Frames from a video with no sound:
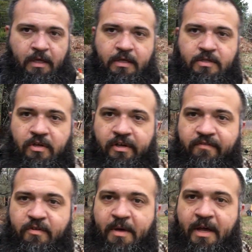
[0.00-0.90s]
So I'll
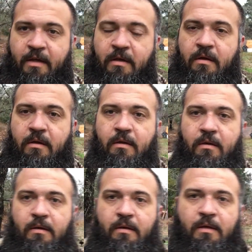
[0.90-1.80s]
give you my
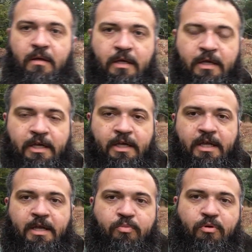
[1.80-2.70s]

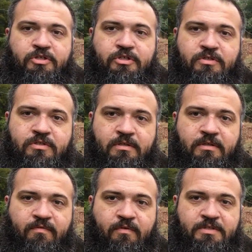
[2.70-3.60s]
impressions
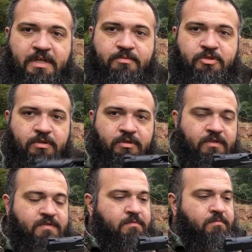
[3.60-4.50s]
first time shooting
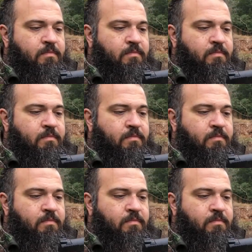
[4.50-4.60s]
this.